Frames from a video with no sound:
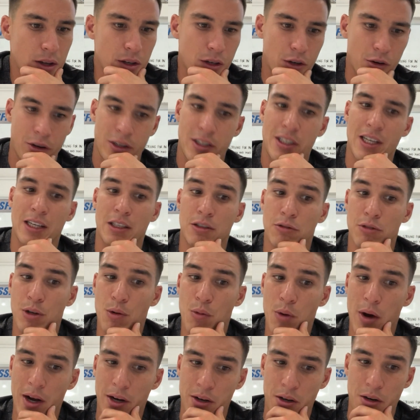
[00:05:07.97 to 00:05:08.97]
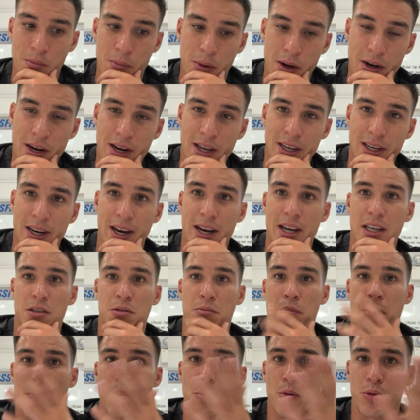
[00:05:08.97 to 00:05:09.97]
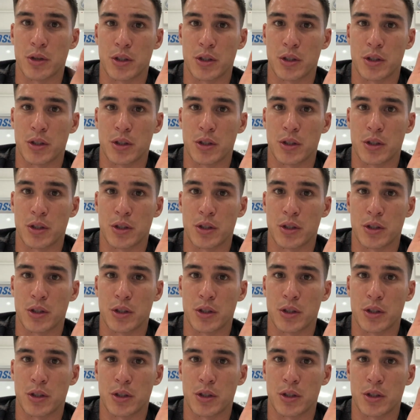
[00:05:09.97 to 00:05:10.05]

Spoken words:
Your accessory work on a Monday, guys, remember,